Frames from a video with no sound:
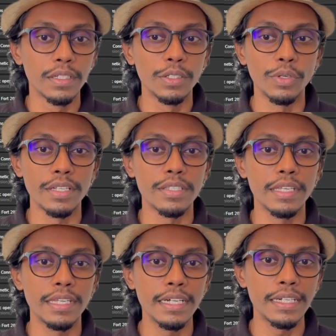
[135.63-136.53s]
you can
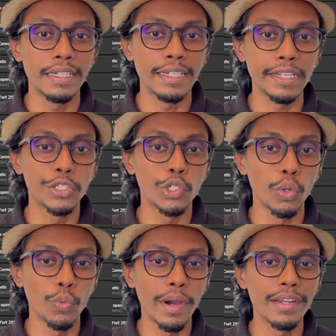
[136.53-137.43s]
see here test show
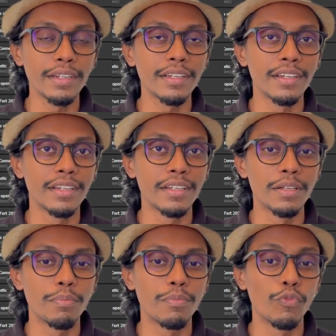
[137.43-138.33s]
1
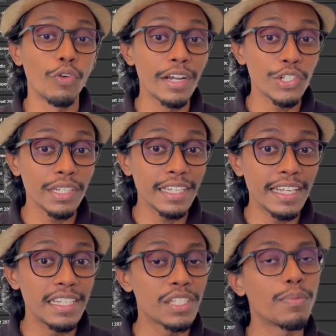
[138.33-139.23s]
version
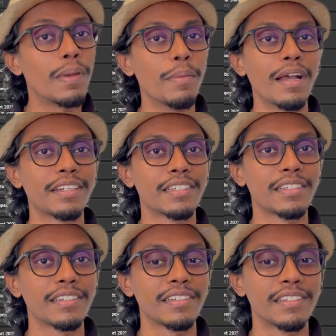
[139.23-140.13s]
is playbacks.
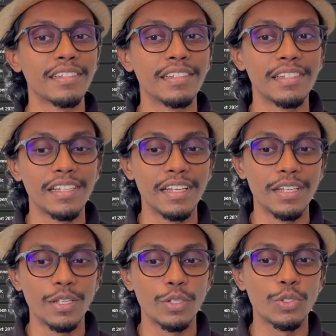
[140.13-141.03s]

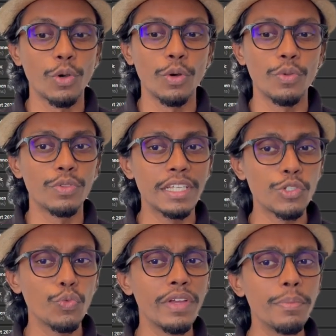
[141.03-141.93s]
So
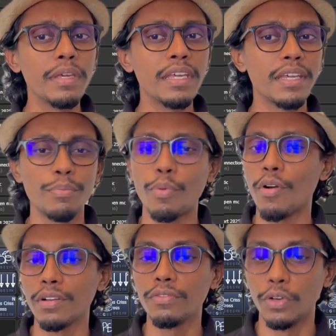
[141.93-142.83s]
this will be
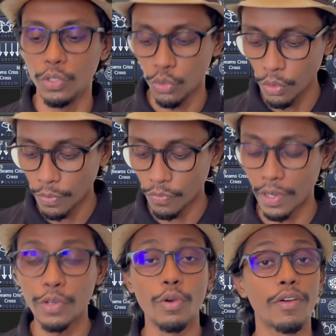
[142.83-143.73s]
important for you
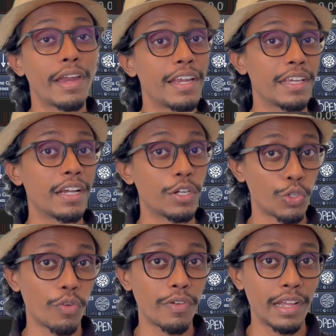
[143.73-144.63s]
when you're creating a
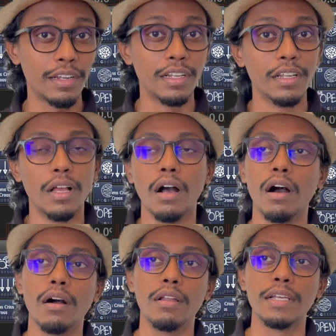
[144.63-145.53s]
show file,
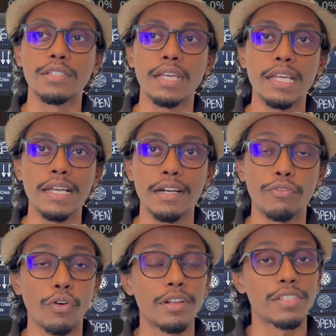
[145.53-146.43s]
let's say
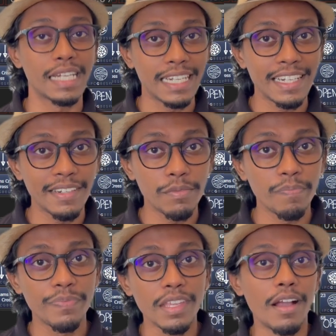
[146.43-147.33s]
for a
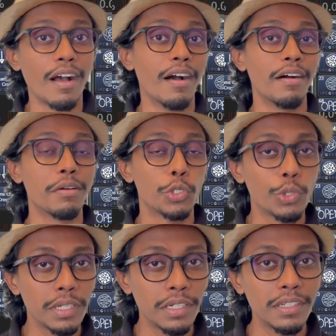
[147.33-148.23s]
certain
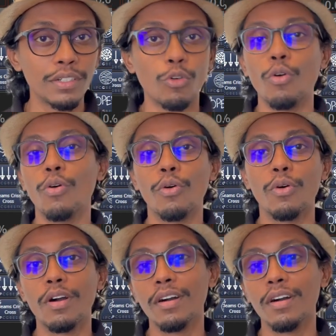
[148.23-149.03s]
tour or